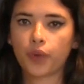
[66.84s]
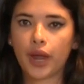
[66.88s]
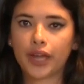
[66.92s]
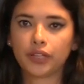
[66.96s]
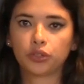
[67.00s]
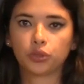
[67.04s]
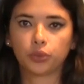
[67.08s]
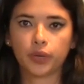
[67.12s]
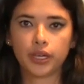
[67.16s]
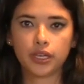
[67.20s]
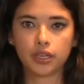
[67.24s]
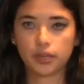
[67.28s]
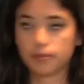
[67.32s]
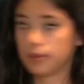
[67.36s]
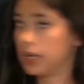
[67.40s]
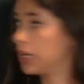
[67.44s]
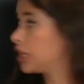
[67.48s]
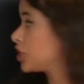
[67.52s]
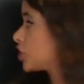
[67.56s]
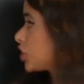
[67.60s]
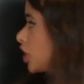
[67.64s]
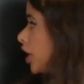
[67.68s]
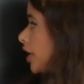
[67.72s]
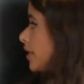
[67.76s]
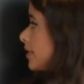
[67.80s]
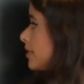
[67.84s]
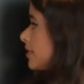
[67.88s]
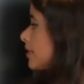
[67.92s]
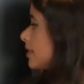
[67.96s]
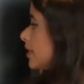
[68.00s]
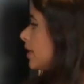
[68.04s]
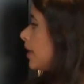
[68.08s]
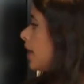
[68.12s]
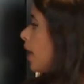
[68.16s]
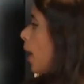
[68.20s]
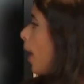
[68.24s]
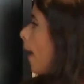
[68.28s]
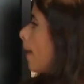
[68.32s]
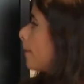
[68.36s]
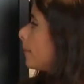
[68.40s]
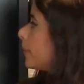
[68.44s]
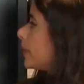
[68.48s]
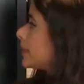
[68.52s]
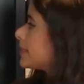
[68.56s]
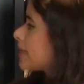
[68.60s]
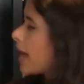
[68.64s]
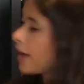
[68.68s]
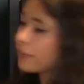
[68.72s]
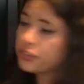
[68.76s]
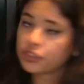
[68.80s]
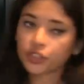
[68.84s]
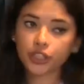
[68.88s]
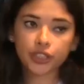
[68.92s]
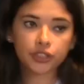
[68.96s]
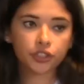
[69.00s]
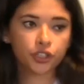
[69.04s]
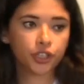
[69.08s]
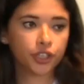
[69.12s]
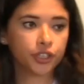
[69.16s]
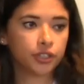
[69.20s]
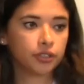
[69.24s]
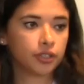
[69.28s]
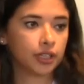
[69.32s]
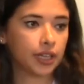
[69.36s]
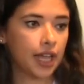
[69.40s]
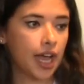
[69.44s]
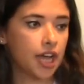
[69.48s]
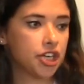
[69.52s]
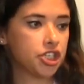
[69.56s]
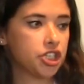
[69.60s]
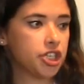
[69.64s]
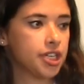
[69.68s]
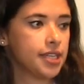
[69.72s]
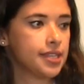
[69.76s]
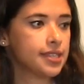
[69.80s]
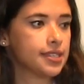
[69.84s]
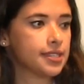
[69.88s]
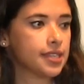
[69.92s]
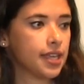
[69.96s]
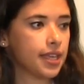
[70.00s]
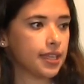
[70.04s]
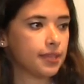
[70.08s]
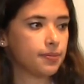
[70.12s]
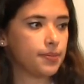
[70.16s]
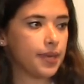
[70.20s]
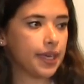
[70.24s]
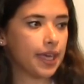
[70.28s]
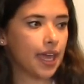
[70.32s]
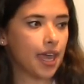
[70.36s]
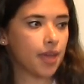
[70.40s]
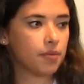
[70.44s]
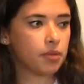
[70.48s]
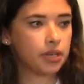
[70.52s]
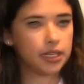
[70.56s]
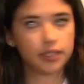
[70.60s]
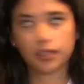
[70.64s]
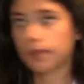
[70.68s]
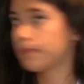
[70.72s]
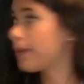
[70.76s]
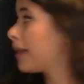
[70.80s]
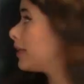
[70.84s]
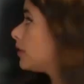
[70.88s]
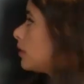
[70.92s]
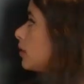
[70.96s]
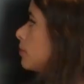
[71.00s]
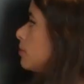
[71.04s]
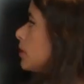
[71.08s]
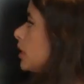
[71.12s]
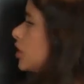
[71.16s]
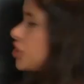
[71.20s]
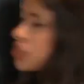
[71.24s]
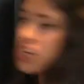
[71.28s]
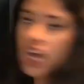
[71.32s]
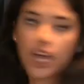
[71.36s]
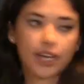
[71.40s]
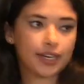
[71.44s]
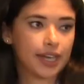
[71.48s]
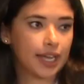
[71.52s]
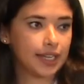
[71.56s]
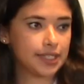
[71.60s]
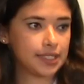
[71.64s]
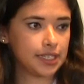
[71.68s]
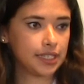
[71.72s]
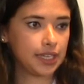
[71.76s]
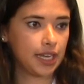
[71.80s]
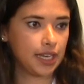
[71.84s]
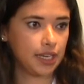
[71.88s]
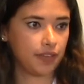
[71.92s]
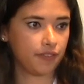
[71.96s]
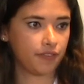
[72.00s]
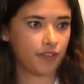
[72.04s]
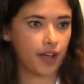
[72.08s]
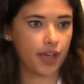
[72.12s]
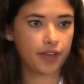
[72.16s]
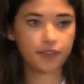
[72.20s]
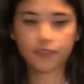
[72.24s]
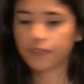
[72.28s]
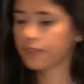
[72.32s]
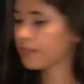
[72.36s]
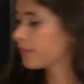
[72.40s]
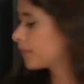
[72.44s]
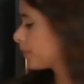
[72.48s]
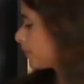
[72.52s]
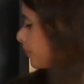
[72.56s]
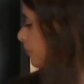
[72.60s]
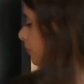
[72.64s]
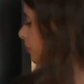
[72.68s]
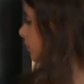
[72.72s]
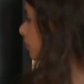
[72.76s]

right-wing militias. But after internal clashes, it became an independent militia in 1985.